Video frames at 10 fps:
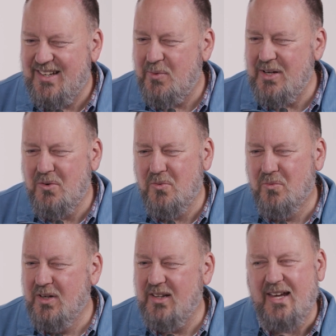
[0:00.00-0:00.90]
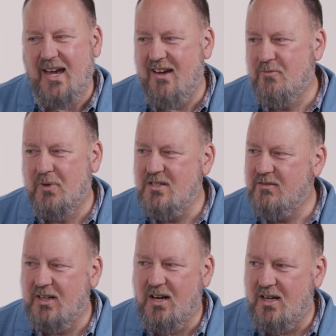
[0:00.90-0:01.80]
we don't really have much
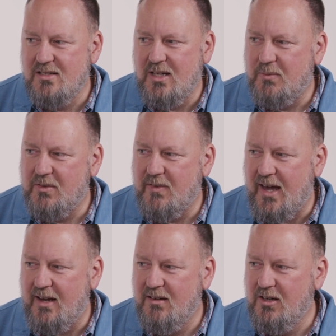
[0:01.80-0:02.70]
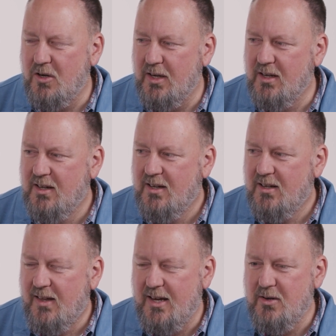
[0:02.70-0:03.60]
of a concept of that.
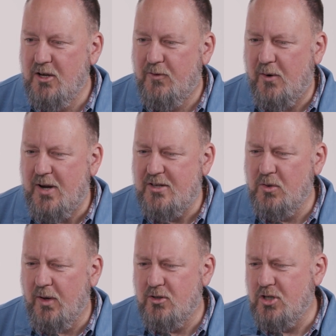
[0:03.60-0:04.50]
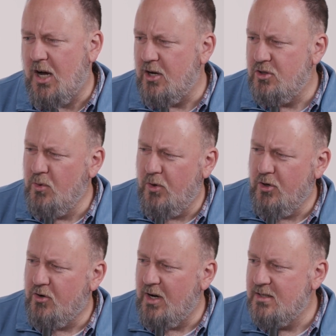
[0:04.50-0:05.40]
If I were to ask you, like, Josh, who are
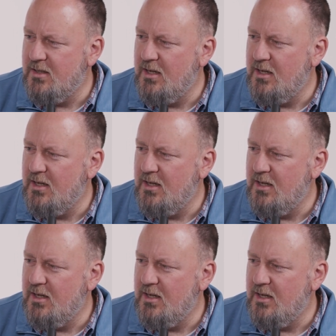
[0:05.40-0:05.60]
your greatest